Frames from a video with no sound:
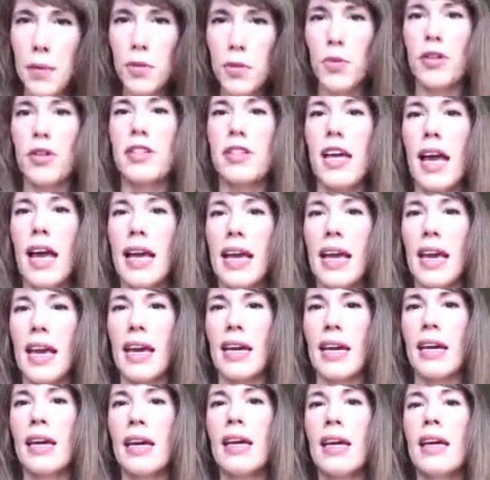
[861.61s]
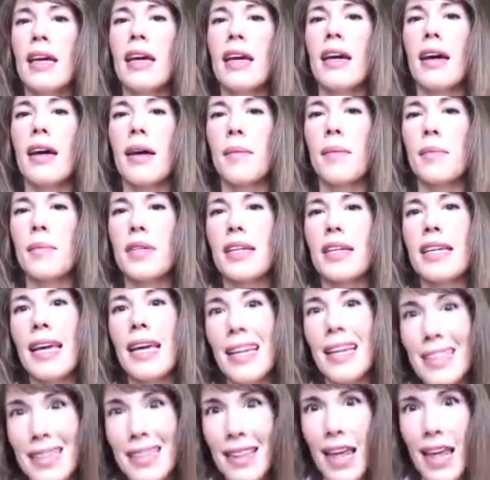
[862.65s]
we're taking to get
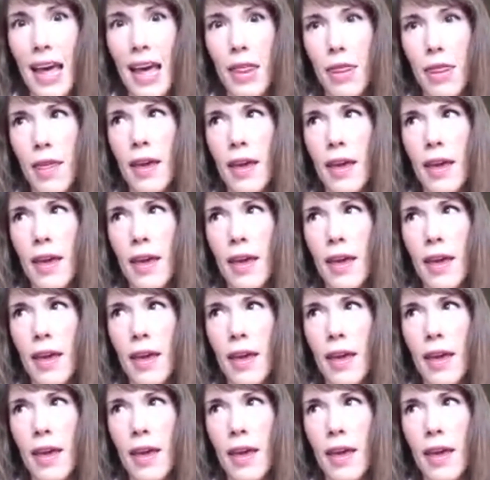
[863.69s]
to that thing.